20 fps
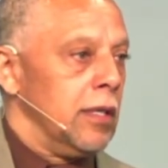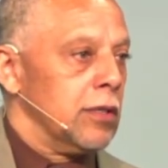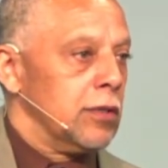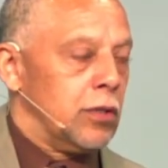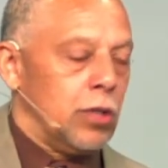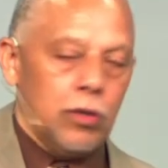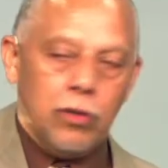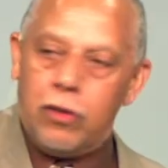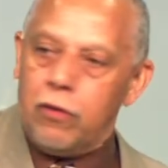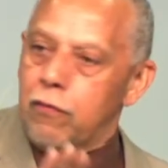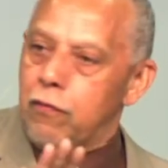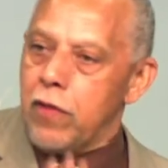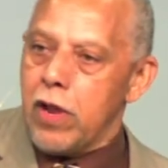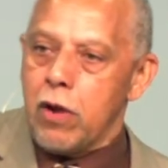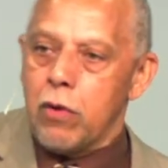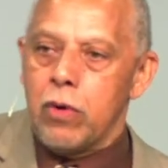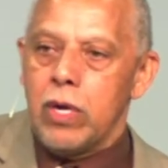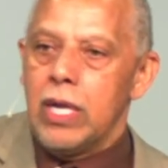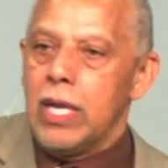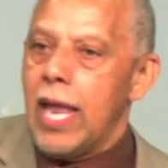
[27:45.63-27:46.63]
Till the
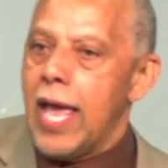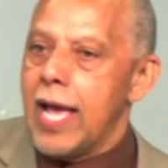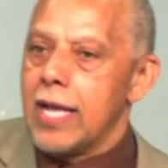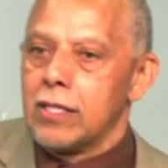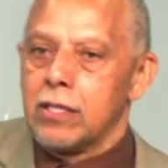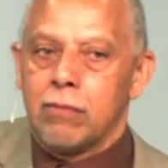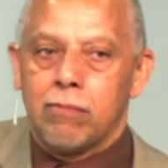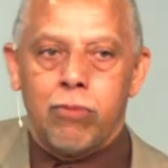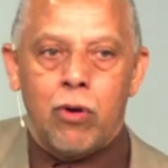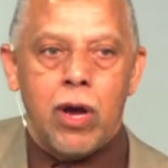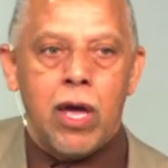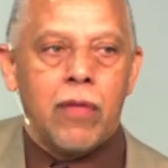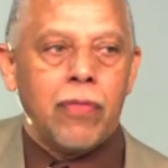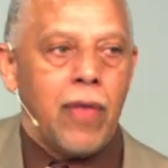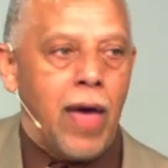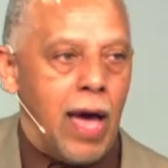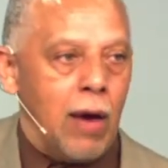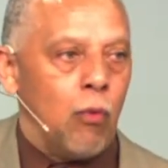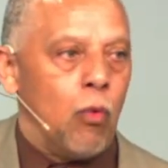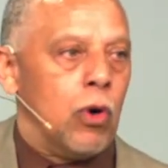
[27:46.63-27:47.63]
very last breath,
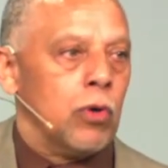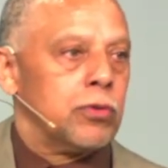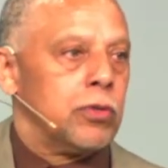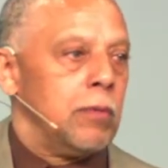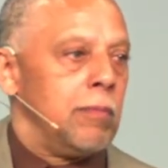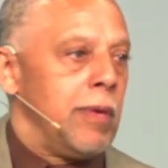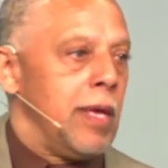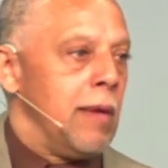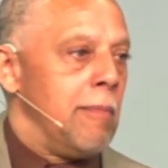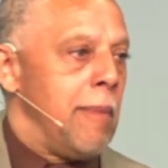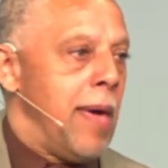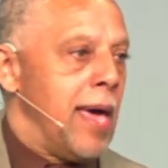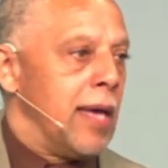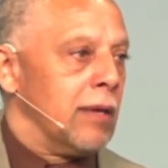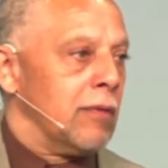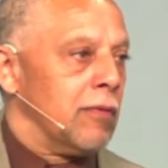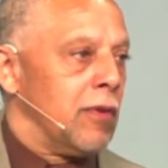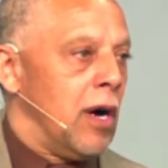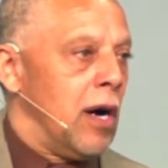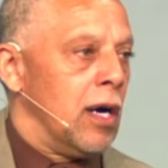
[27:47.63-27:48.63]
I want to be a man
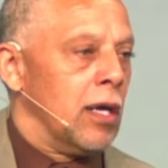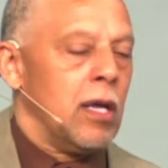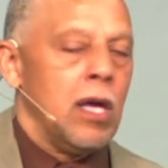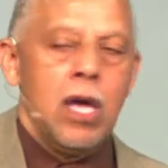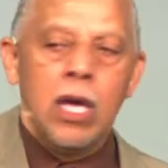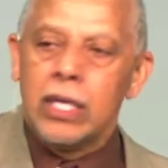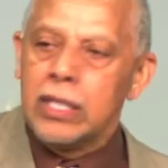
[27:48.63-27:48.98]
of God.